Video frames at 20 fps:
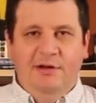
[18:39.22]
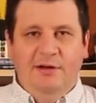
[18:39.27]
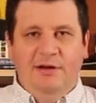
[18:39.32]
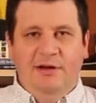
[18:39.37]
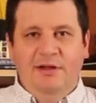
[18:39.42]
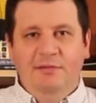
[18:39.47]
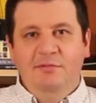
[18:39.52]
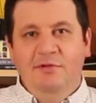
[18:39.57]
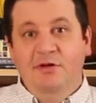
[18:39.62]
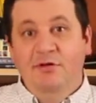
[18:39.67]

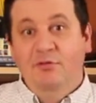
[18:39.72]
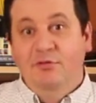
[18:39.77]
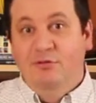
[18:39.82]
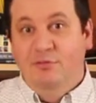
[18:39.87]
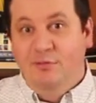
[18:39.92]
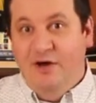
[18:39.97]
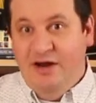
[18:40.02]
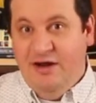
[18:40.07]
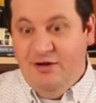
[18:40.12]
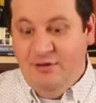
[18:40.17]
Let me look to
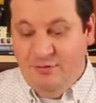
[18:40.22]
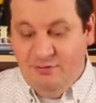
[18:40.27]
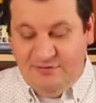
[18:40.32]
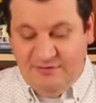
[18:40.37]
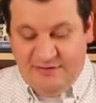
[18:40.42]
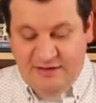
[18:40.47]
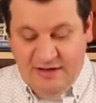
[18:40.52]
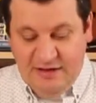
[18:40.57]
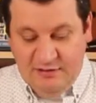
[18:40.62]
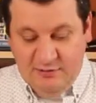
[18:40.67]
my
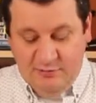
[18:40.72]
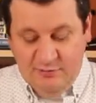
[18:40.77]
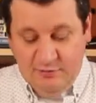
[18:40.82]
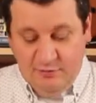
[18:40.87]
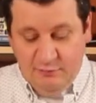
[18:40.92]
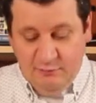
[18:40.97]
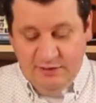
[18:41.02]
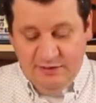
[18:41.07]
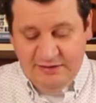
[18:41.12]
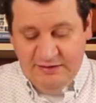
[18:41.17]
notes now.
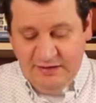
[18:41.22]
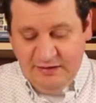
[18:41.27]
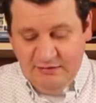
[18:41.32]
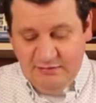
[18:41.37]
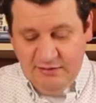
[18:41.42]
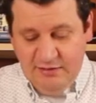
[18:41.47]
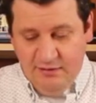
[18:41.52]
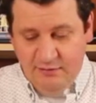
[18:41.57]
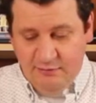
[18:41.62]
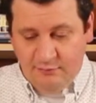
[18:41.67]
What I
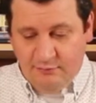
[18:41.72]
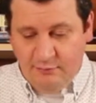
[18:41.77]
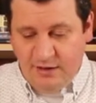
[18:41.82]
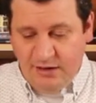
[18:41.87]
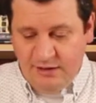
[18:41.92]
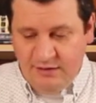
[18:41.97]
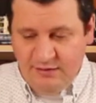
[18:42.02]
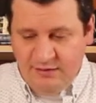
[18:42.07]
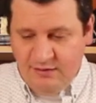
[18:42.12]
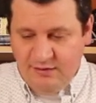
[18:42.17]

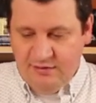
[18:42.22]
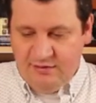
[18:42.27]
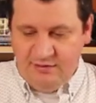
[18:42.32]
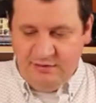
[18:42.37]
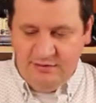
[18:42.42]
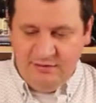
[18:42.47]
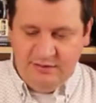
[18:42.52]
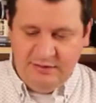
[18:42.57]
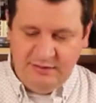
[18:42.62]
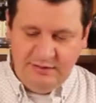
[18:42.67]
write here,
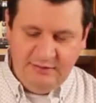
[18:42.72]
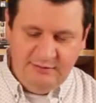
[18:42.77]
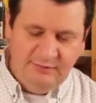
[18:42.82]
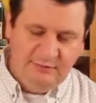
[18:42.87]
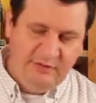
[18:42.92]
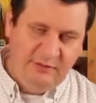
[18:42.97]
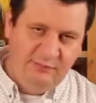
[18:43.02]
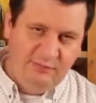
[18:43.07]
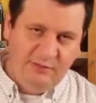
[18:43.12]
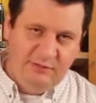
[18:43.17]
and as
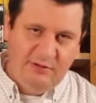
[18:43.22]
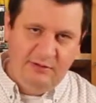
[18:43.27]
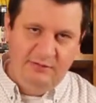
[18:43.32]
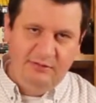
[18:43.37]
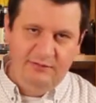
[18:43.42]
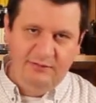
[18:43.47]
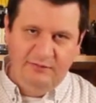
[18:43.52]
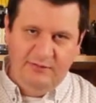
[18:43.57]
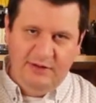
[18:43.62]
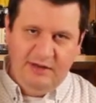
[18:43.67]
you can
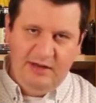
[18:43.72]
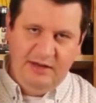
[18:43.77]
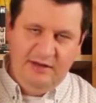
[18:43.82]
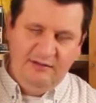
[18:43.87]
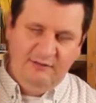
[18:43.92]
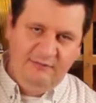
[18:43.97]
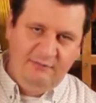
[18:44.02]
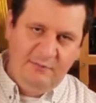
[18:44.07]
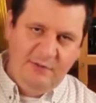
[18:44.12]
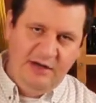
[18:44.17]
probably see, I
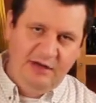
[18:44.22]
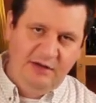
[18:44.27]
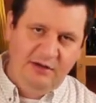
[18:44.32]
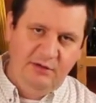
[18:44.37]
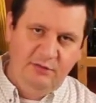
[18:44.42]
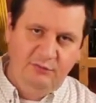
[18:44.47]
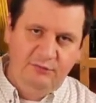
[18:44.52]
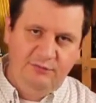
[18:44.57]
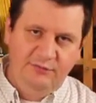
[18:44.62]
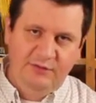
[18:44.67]
have my
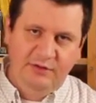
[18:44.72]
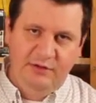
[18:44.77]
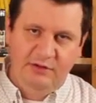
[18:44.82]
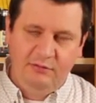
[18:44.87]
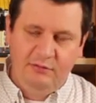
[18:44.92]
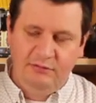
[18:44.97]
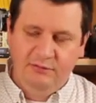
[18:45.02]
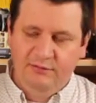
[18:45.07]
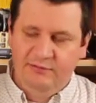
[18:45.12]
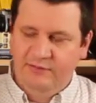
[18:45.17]
notes here
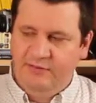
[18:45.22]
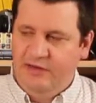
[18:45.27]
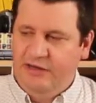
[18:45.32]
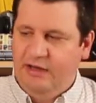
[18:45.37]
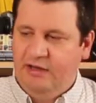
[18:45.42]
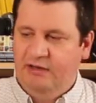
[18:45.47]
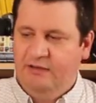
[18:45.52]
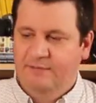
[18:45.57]
on the side.